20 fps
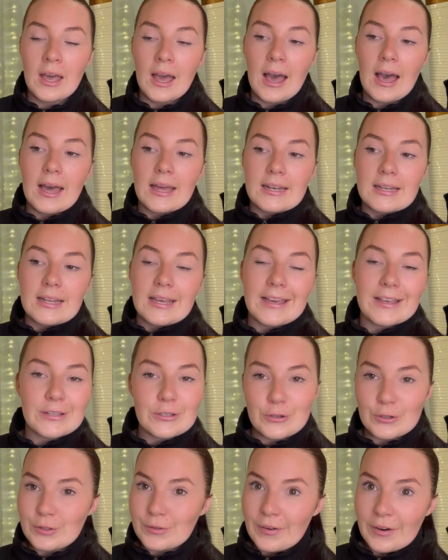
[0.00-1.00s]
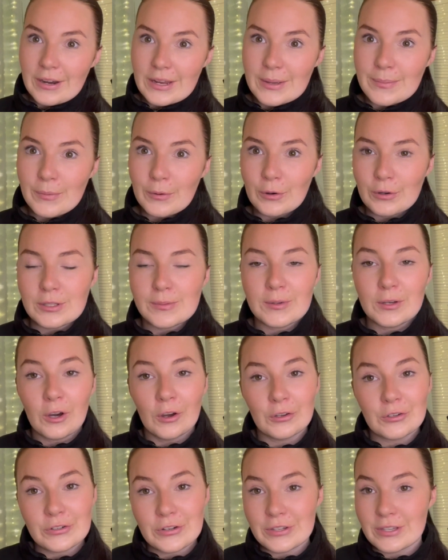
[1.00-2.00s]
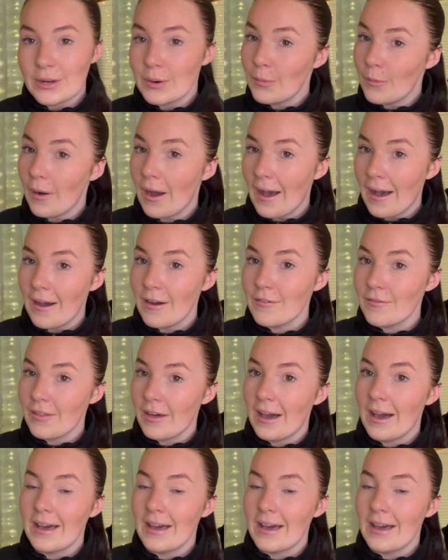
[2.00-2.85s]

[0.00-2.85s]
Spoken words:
and it's just very important to be conscious and aware of that